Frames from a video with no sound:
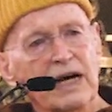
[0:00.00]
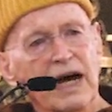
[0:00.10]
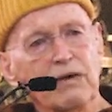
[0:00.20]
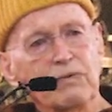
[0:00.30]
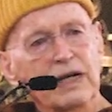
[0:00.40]

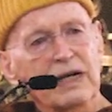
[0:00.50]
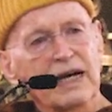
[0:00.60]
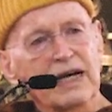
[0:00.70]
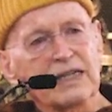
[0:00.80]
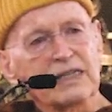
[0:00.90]
I
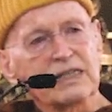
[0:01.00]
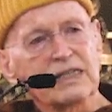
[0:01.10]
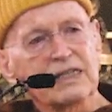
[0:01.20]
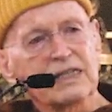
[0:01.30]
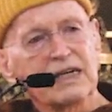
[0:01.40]

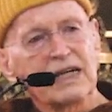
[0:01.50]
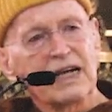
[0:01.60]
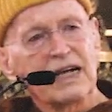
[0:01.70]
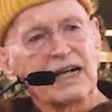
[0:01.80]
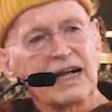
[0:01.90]
realized
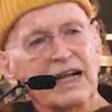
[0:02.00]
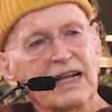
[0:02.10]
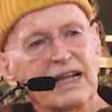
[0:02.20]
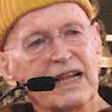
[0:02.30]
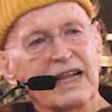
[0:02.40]

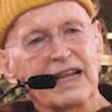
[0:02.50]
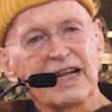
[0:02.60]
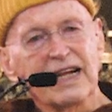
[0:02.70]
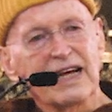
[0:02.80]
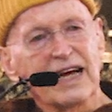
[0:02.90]

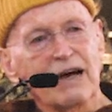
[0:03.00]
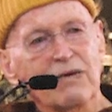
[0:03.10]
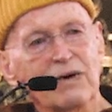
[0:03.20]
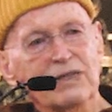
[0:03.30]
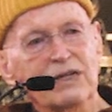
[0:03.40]
that I
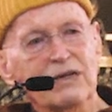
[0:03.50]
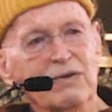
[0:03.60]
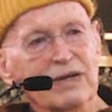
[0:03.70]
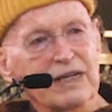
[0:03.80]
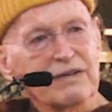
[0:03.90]
wasn't
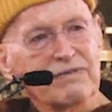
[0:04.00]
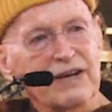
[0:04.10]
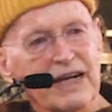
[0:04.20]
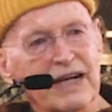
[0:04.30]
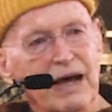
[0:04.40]
really
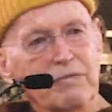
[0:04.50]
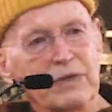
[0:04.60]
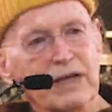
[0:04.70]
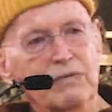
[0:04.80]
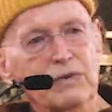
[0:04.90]
fed up.
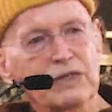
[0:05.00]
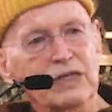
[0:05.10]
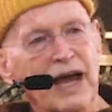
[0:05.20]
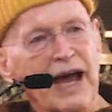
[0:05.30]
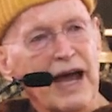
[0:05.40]
That was
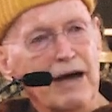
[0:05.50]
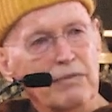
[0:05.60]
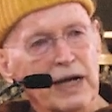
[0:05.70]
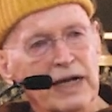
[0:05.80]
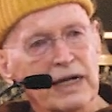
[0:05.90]
the
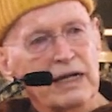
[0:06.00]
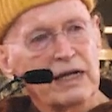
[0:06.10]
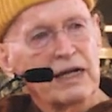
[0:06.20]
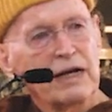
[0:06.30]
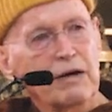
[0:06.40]
habit,
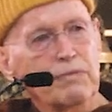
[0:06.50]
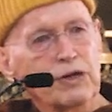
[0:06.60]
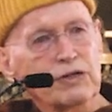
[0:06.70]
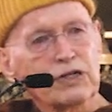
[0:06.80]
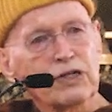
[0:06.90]

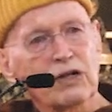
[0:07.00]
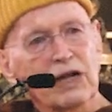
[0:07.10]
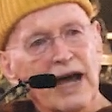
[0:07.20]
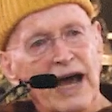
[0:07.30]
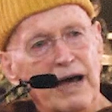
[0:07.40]

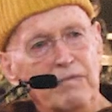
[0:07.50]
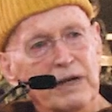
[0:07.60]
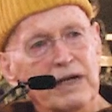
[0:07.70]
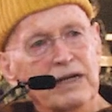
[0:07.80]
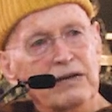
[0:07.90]
personal
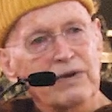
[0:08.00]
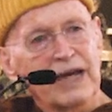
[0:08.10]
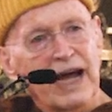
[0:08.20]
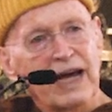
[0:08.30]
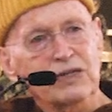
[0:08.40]
habit, a
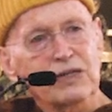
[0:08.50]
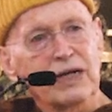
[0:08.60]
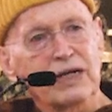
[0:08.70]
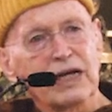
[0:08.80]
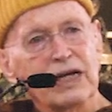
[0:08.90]

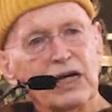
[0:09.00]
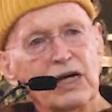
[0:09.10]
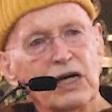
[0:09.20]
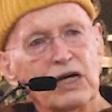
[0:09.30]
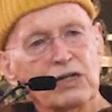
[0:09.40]
reaction
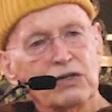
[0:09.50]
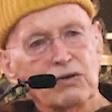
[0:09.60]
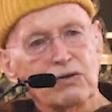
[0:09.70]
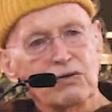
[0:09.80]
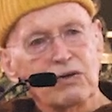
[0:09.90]

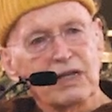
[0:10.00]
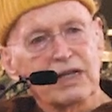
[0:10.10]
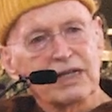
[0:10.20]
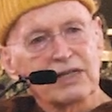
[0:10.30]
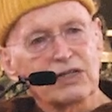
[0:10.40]
to
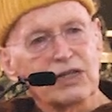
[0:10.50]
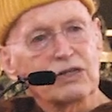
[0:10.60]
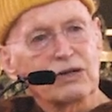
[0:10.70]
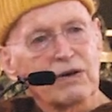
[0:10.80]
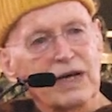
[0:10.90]
the
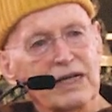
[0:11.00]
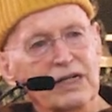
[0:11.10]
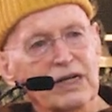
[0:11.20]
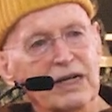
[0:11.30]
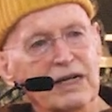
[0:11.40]

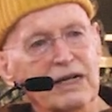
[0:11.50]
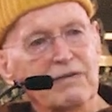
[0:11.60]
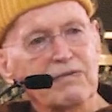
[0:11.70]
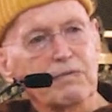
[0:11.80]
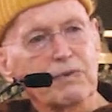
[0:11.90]
situation
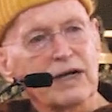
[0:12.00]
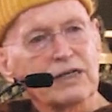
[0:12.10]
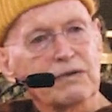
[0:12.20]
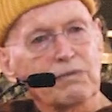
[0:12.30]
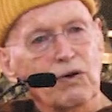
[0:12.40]
of the
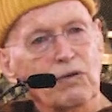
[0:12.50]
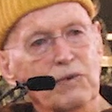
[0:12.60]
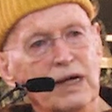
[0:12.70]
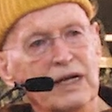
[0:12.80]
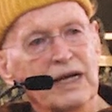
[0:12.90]
present
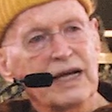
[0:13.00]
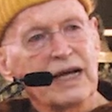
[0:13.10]
moment,